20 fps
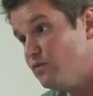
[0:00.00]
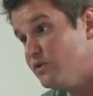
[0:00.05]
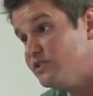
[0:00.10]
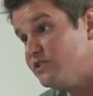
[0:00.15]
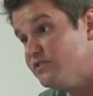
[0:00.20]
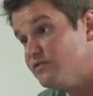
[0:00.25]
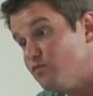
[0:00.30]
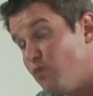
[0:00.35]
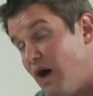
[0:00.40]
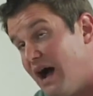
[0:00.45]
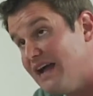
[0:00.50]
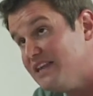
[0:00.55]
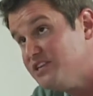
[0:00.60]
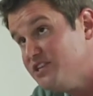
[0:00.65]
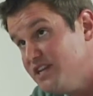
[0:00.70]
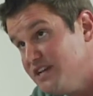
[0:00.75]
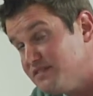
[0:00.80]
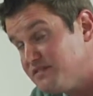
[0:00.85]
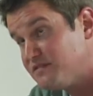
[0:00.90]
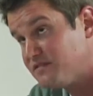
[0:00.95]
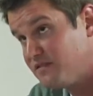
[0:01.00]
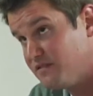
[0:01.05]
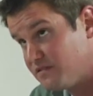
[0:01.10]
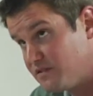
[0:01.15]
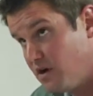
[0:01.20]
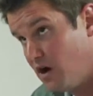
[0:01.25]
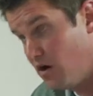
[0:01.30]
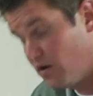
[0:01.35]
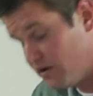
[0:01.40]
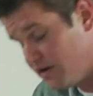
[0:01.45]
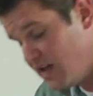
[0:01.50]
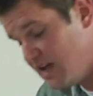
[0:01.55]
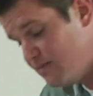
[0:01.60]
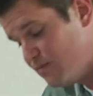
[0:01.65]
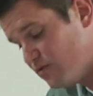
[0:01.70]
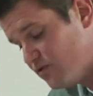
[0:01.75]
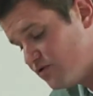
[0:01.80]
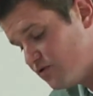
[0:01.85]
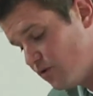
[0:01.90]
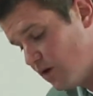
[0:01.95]
which is why Jesus is called in
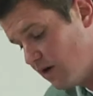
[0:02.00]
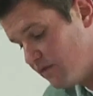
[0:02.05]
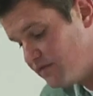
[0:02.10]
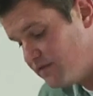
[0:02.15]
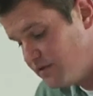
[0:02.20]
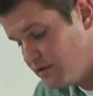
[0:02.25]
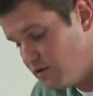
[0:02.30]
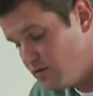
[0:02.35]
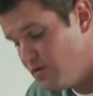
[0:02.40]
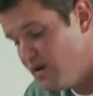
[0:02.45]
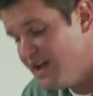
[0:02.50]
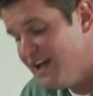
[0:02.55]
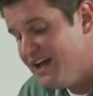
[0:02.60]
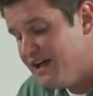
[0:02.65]
Hebrews 12 2